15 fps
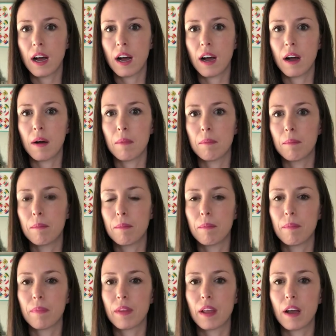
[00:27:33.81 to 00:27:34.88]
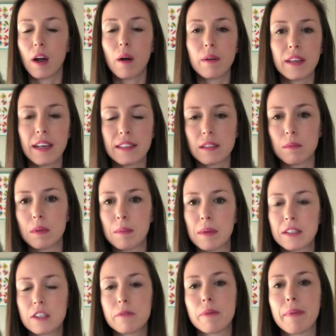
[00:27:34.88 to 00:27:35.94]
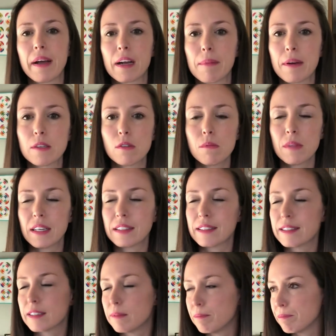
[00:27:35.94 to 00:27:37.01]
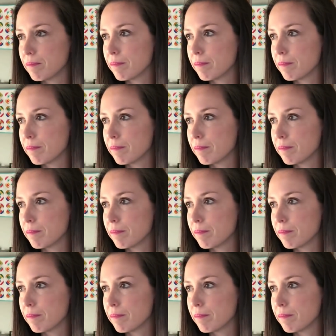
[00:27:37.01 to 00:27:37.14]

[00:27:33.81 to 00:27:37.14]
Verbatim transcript: Um, oh yeah, somebody messaged me back about some lessons.